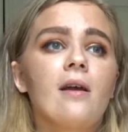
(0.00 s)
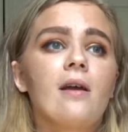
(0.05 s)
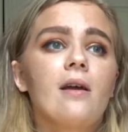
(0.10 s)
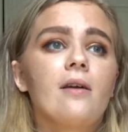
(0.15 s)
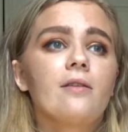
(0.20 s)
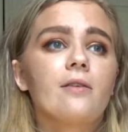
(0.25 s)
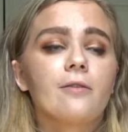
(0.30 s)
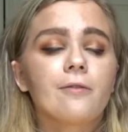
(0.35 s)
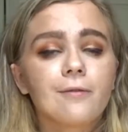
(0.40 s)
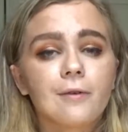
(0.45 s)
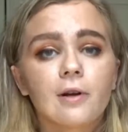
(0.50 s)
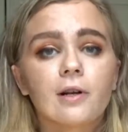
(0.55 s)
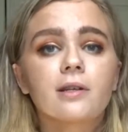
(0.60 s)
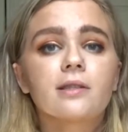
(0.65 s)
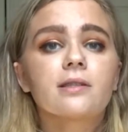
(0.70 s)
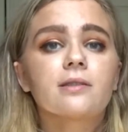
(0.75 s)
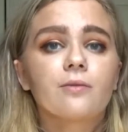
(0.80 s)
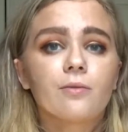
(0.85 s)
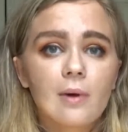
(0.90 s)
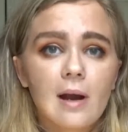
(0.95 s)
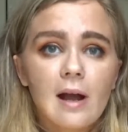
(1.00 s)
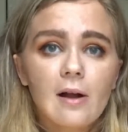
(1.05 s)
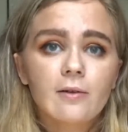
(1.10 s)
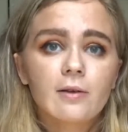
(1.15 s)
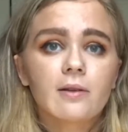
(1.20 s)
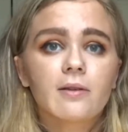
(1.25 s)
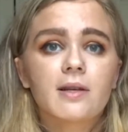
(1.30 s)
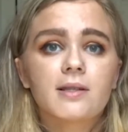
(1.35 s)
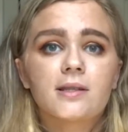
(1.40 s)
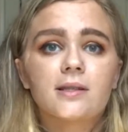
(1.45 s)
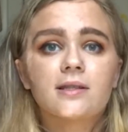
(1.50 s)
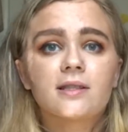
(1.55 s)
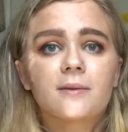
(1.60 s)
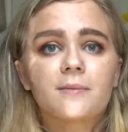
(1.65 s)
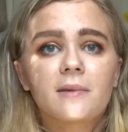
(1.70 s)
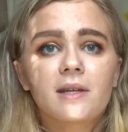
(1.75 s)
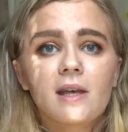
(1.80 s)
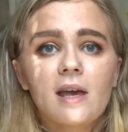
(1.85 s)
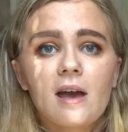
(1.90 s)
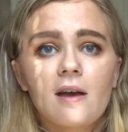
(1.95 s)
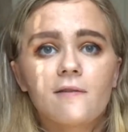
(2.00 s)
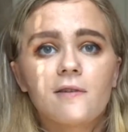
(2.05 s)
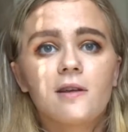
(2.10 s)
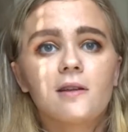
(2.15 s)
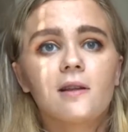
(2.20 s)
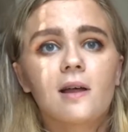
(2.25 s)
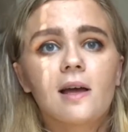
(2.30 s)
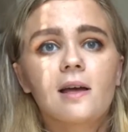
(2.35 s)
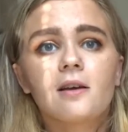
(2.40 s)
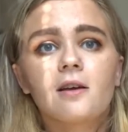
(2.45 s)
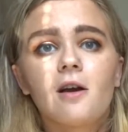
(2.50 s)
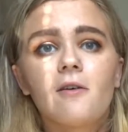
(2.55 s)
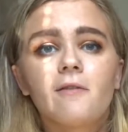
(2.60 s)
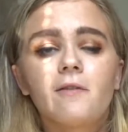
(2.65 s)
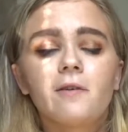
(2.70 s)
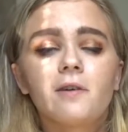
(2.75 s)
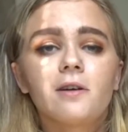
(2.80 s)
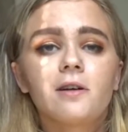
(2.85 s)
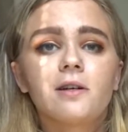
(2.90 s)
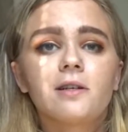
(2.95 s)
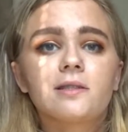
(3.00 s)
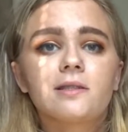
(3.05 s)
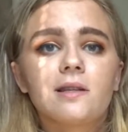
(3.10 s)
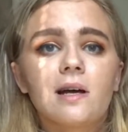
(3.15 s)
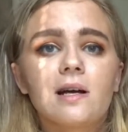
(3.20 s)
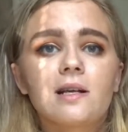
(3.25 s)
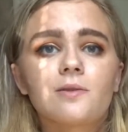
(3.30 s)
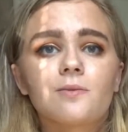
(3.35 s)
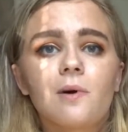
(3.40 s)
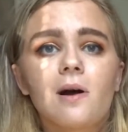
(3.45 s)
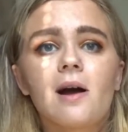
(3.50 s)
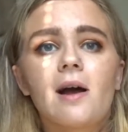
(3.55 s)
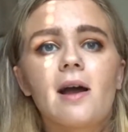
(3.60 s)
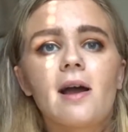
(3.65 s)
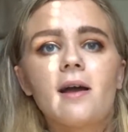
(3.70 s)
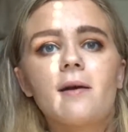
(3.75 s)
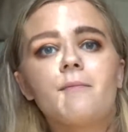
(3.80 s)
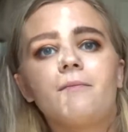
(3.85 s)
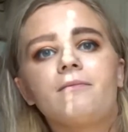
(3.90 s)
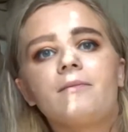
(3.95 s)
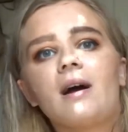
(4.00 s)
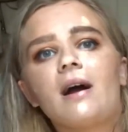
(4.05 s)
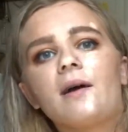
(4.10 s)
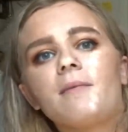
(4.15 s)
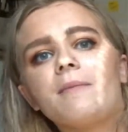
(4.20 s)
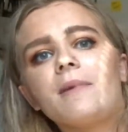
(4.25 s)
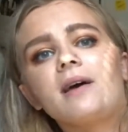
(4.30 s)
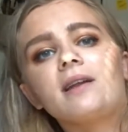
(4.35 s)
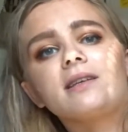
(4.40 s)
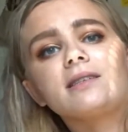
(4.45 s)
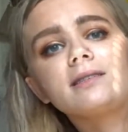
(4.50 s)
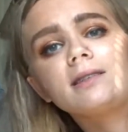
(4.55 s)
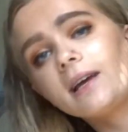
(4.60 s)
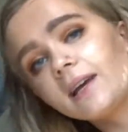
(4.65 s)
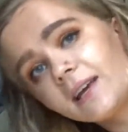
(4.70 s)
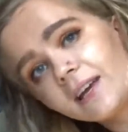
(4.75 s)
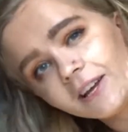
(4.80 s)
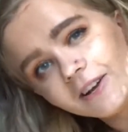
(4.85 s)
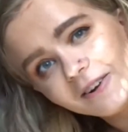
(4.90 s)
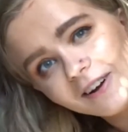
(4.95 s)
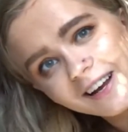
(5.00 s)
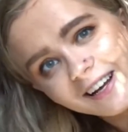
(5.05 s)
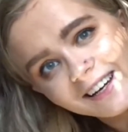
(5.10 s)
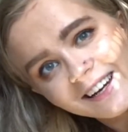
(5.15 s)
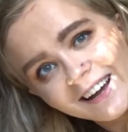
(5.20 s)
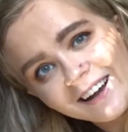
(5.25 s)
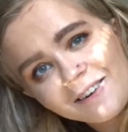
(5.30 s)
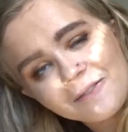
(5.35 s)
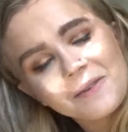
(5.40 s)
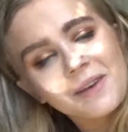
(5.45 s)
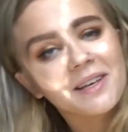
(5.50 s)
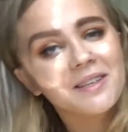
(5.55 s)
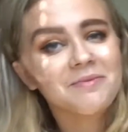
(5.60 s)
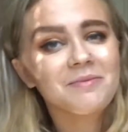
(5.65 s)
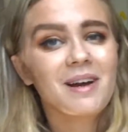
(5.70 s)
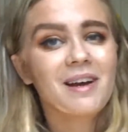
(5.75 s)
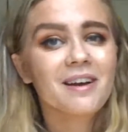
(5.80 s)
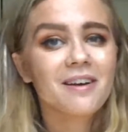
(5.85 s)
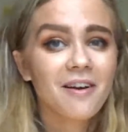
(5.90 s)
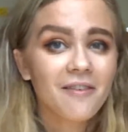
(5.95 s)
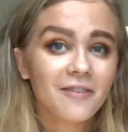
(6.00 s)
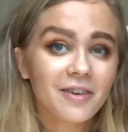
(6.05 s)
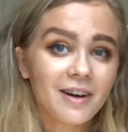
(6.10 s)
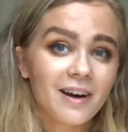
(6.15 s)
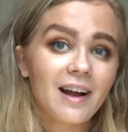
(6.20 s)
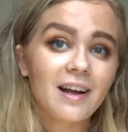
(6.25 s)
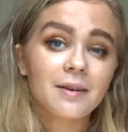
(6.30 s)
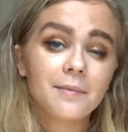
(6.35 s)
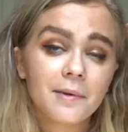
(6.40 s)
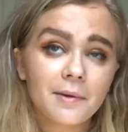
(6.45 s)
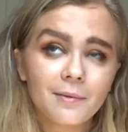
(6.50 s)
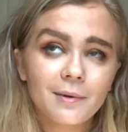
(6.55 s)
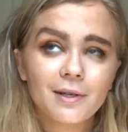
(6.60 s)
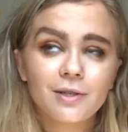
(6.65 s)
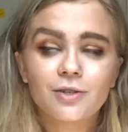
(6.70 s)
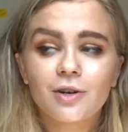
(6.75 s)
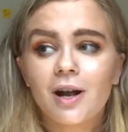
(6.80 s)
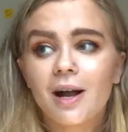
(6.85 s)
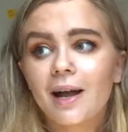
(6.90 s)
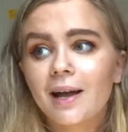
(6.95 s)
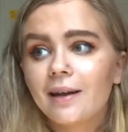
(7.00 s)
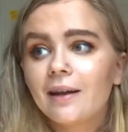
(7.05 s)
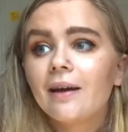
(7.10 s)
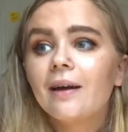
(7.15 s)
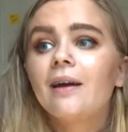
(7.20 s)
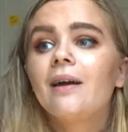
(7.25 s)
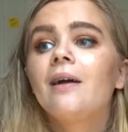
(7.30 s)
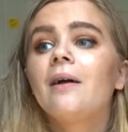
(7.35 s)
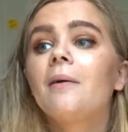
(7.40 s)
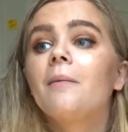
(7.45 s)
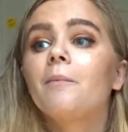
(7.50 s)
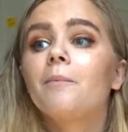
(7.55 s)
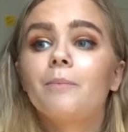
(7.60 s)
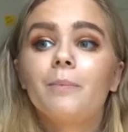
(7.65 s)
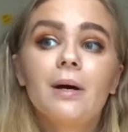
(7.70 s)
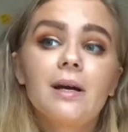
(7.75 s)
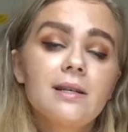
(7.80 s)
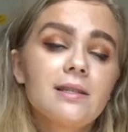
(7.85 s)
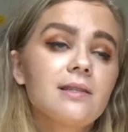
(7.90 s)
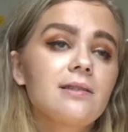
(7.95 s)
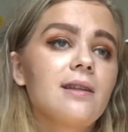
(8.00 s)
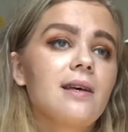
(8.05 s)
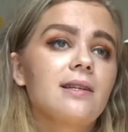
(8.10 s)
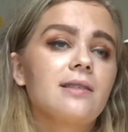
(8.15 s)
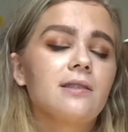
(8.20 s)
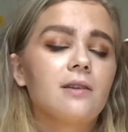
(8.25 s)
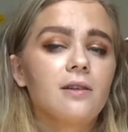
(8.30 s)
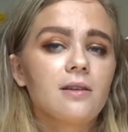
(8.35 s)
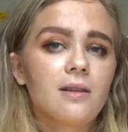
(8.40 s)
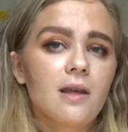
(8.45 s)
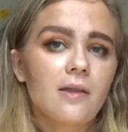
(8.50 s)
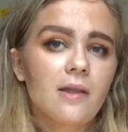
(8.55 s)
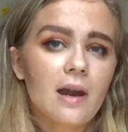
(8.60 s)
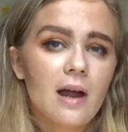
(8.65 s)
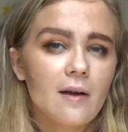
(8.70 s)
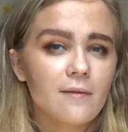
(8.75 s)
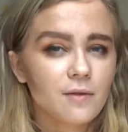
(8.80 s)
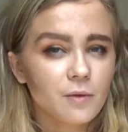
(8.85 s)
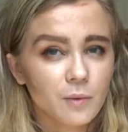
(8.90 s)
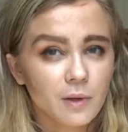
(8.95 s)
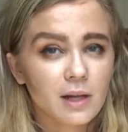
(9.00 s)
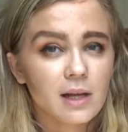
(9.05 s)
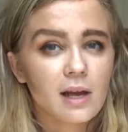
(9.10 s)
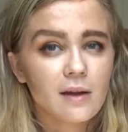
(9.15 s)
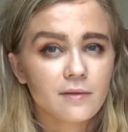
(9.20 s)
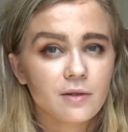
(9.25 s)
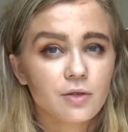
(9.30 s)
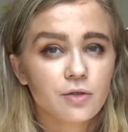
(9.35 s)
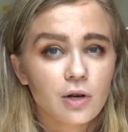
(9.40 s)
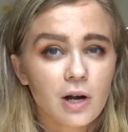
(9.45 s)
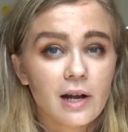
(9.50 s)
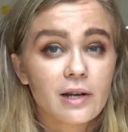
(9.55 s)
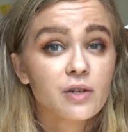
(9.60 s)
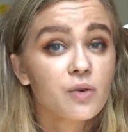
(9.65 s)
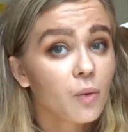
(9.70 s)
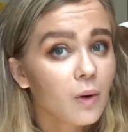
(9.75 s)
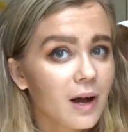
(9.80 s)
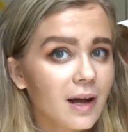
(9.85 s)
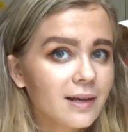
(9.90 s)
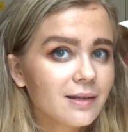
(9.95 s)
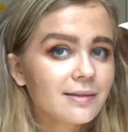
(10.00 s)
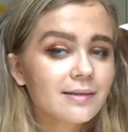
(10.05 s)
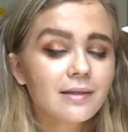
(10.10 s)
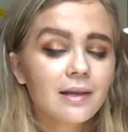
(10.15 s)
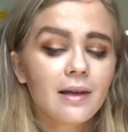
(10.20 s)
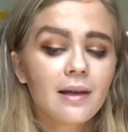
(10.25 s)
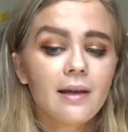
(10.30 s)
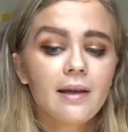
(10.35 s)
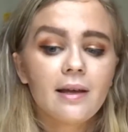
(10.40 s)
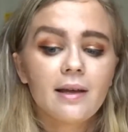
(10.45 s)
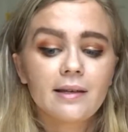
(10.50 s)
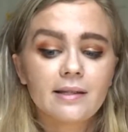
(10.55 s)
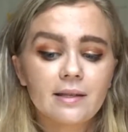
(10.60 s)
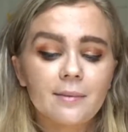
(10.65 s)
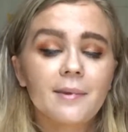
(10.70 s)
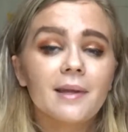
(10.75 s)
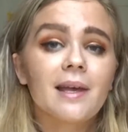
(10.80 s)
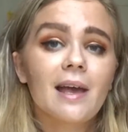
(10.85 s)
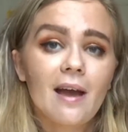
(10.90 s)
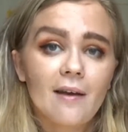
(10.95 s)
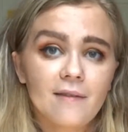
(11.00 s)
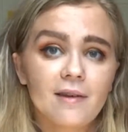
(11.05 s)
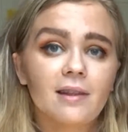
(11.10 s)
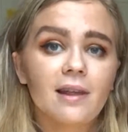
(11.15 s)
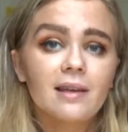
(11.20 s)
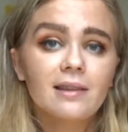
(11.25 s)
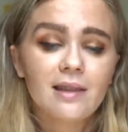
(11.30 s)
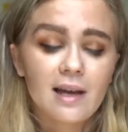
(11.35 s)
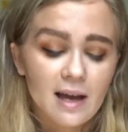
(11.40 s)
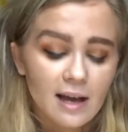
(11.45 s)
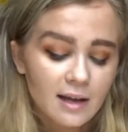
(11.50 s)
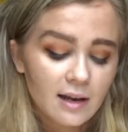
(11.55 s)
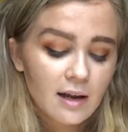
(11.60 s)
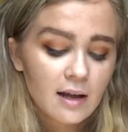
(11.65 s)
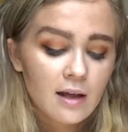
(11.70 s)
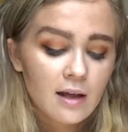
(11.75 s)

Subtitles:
the first round unless it's something heavy like comforters. That's why my bed is naked right now, because my comforter had to be re-dried. But that is the only thing that I really have to dry twice, is something heavy like that.